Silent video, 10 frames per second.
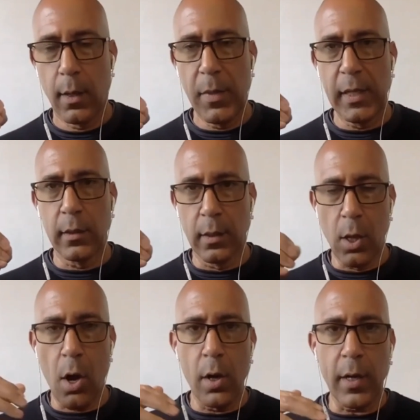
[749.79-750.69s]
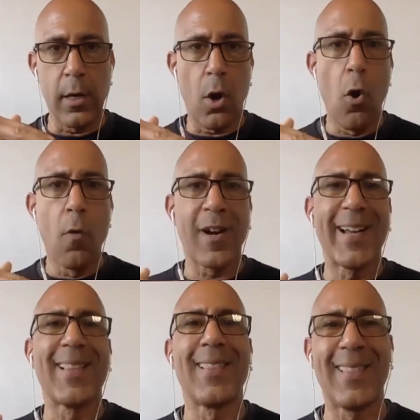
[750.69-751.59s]
meaning long and
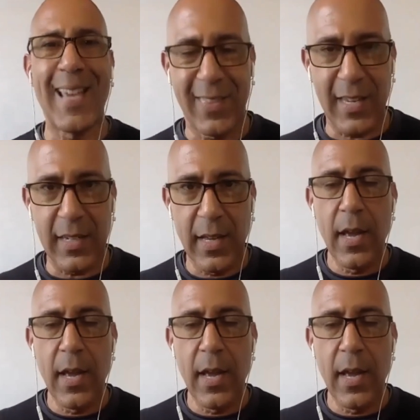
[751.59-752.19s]
over lengthened.